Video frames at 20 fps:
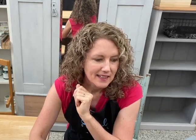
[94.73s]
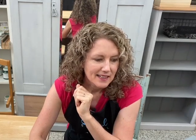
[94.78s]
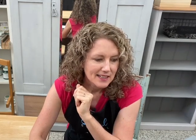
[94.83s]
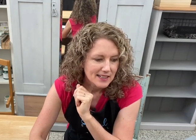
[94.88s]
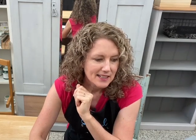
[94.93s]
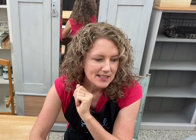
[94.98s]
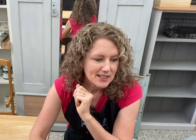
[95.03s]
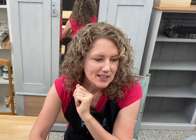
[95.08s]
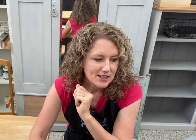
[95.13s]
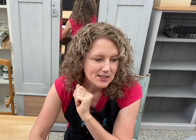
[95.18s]

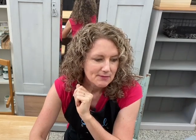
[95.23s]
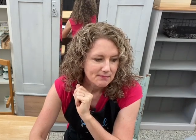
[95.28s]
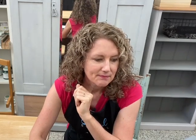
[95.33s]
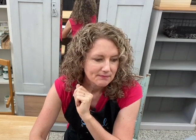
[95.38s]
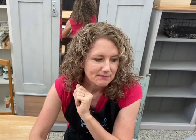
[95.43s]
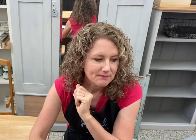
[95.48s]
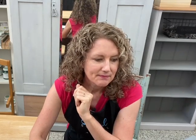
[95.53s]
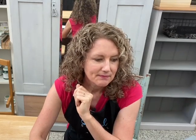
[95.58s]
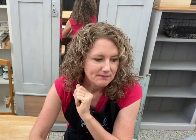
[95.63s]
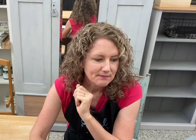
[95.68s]

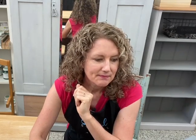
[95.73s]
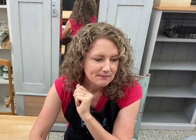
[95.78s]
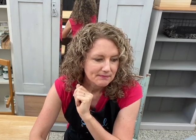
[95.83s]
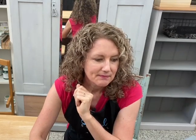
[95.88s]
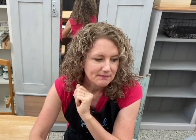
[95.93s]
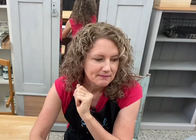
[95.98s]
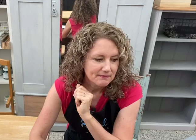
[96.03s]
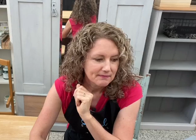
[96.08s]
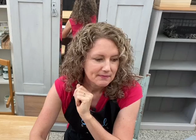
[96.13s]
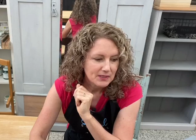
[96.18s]
Um,
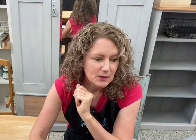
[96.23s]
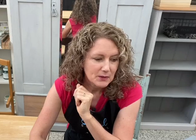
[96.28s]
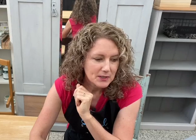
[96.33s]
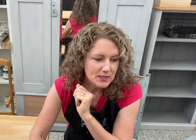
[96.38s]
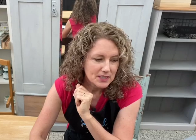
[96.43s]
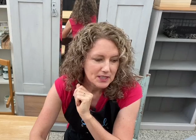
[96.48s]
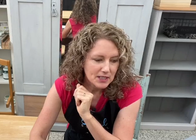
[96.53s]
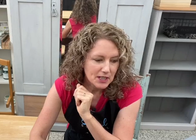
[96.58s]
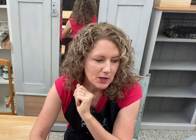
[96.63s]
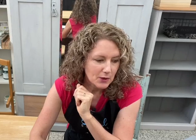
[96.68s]
oh,
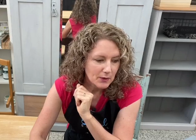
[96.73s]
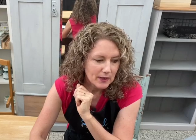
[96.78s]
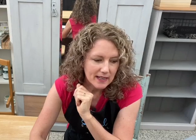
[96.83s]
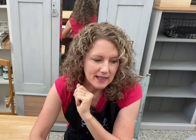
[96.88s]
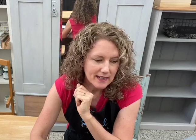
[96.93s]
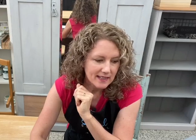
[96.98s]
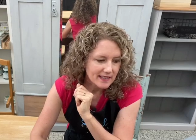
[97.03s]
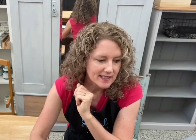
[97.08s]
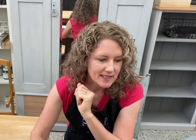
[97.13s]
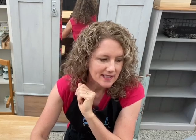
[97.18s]
snowy.
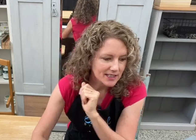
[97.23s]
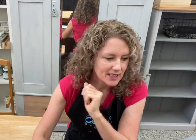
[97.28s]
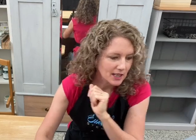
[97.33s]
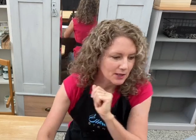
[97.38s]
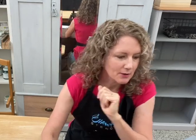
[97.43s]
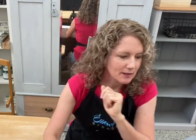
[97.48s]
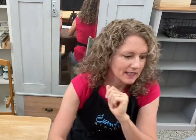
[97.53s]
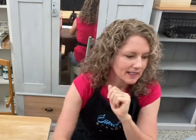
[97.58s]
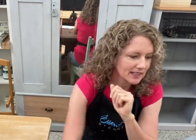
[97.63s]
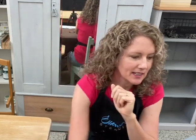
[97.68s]
It's
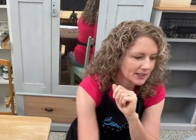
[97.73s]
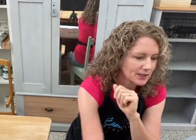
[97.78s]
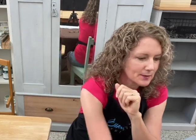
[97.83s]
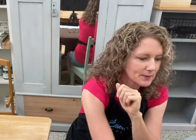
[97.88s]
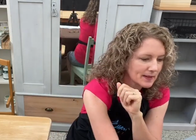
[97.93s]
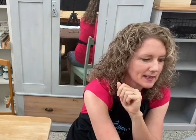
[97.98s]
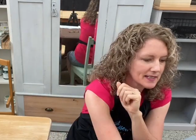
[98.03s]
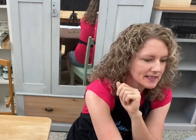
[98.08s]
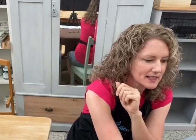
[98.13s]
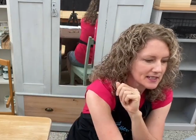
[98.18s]
snowy in a lot of
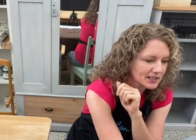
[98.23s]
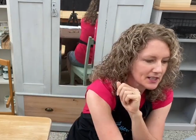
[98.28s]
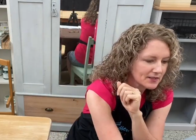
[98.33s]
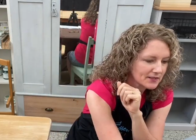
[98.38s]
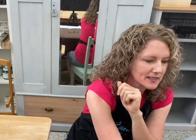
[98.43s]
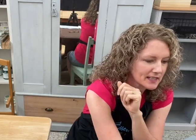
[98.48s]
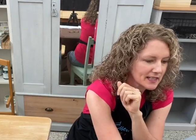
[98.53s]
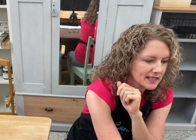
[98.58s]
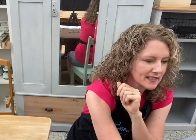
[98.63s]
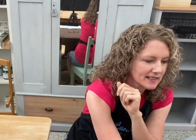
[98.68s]
places
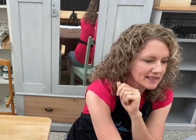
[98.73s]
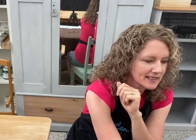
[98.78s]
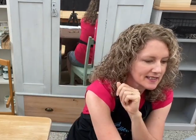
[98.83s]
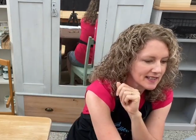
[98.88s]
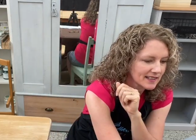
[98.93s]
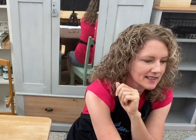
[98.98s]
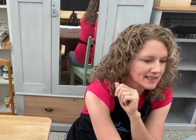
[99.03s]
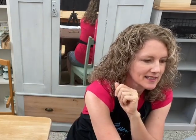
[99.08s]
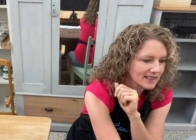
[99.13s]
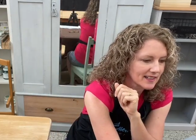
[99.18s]
over there, it
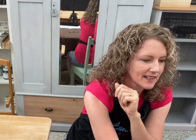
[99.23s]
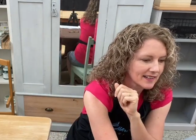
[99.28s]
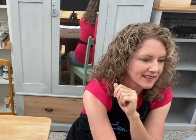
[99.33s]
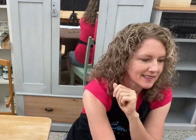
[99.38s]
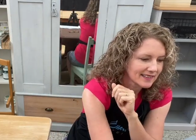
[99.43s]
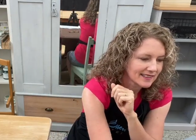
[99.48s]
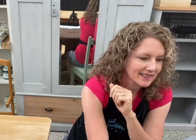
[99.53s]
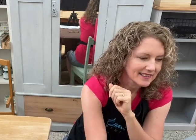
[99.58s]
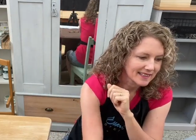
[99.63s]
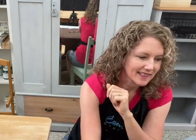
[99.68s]
sounds like.
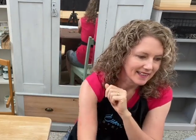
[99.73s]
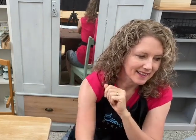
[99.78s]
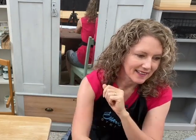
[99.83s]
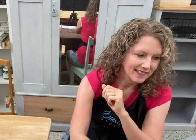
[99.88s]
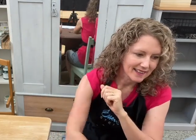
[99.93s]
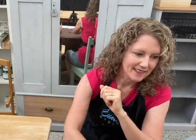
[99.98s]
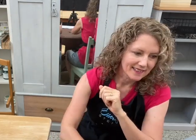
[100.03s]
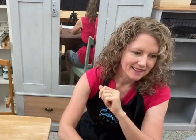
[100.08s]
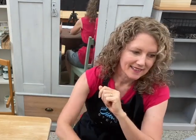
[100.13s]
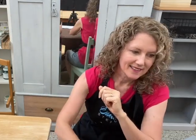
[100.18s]

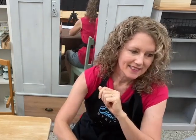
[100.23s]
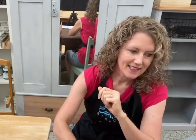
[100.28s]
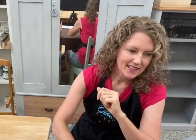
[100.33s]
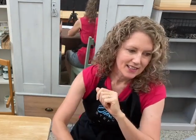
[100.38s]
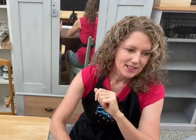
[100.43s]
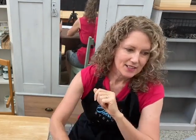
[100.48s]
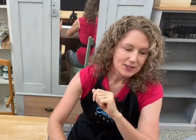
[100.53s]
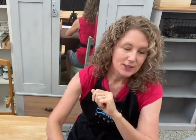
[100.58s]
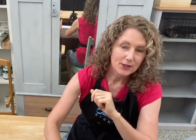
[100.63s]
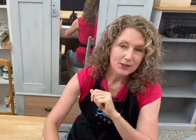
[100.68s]
Yeah.
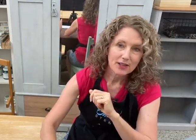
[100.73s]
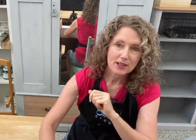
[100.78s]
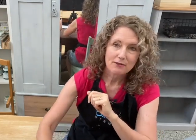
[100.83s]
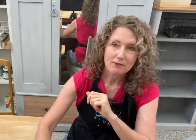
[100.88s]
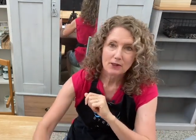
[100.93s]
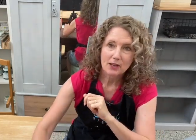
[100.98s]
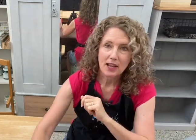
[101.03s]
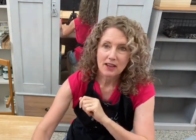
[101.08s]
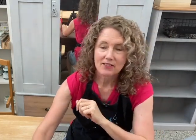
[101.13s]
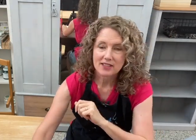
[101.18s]
So
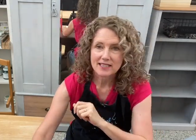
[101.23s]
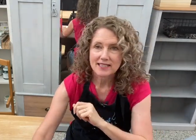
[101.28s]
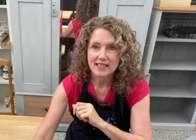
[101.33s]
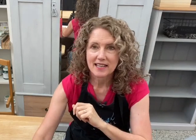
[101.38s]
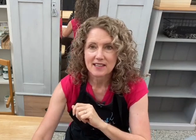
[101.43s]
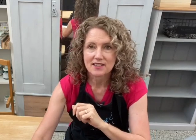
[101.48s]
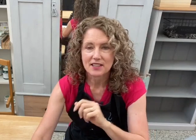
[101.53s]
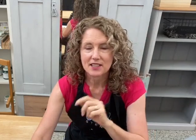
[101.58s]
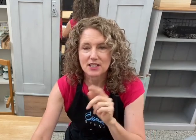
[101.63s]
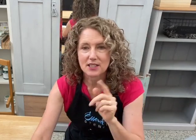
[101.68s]
if you haven't
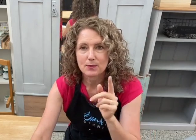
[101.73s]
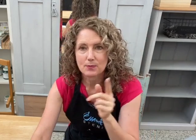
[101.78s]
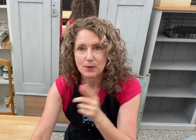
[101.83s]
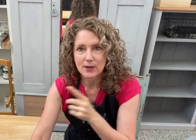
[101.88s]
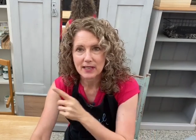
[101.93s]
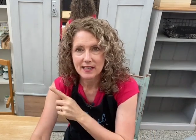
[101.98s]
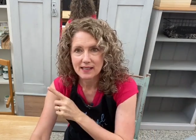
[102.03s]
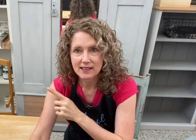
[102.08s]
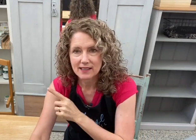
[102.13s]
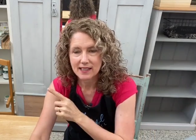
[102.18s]
seen the
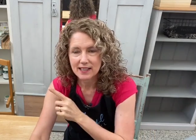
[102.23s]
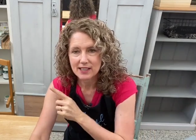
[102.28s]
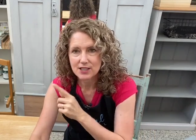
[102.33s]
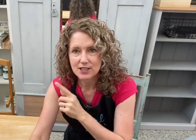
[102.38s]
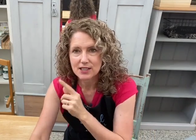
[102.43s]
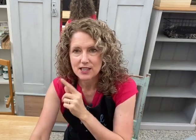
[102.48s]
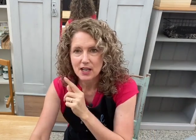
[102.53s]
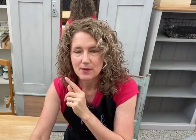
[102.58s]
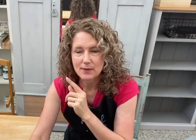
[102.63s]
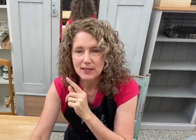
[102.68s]
spring
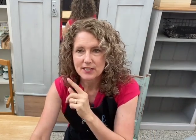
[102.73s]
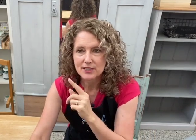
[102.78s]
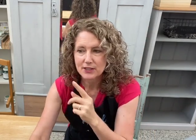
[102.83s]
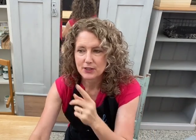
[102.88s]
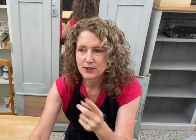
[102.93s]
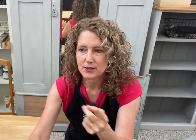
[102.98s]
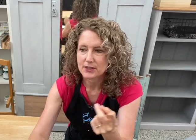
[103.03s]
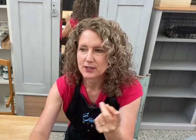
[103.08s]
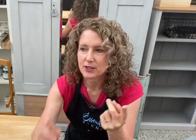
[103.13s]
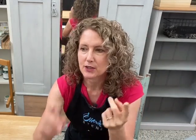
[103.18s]
collection coming
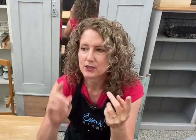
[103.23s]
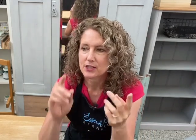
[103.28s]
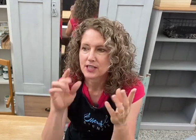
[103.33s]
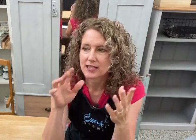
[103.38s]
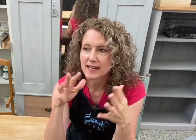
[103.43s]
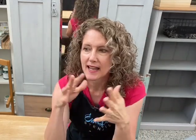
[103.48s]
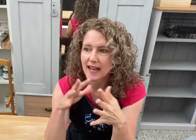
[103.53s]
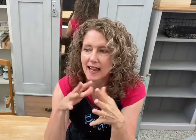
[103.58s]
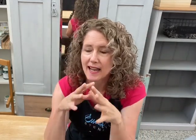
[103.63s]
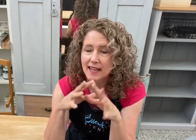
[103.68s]
soon, so
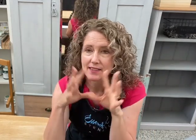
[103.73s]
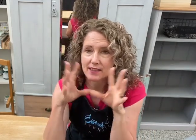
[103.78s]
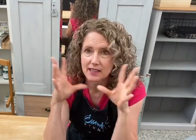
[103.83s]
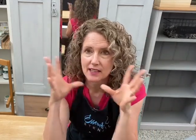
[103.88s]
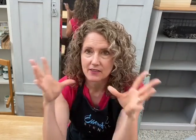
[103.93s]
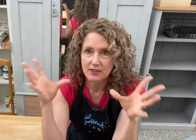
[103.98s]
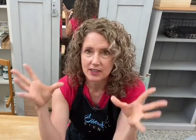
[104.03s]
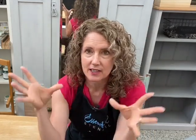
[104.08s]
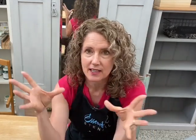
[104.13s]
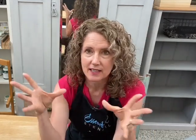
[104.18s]
today they're
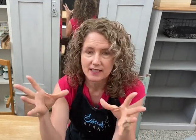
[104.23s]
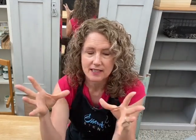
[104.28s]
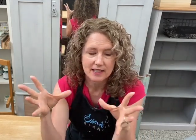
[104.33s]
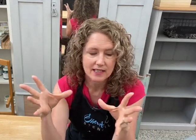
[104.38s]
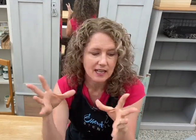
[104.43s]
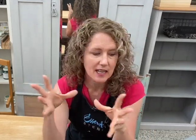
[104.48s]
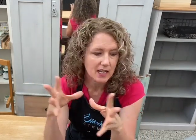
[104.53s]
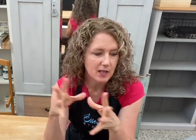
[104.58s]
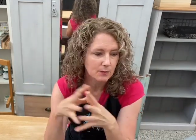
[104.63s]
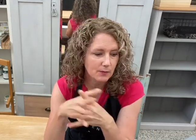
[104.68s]
giving that
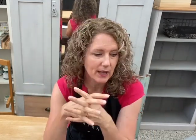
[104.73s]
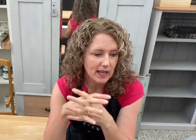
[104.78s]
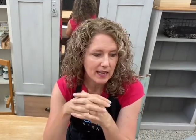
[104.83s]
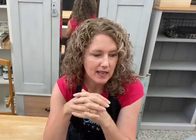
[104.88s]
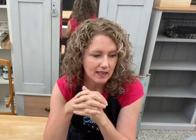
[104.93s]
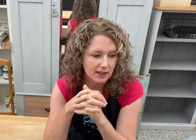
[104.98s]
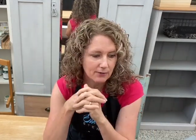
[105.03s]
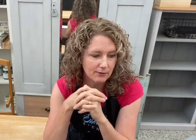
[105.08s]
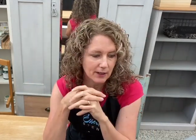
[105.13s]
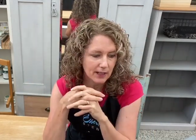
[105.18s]
sneak
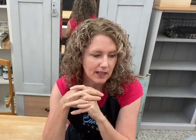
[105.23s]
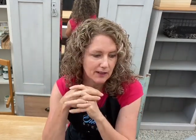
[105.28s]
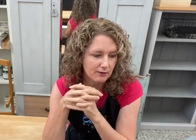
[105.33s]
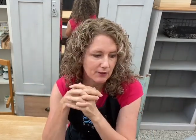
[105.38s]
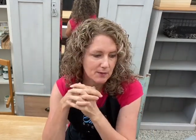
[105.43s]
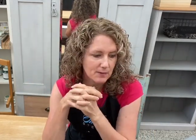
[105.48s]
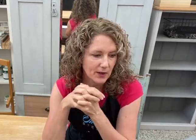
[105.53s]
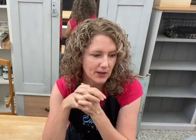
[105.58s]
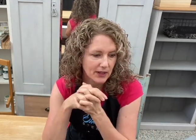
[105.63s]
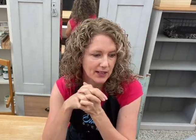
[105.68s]
peek for
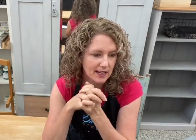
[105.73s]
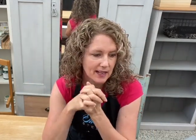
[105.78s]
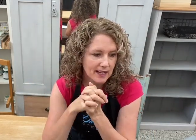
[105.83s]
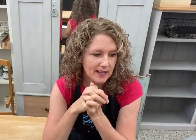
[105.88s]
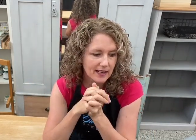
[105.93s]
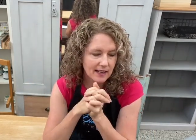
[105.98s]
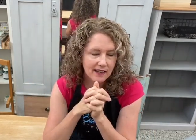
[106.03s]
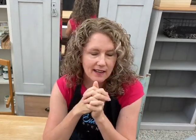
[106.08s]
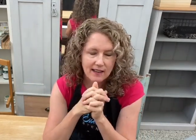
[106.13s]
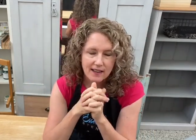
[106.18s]

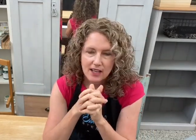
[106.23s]
everybody.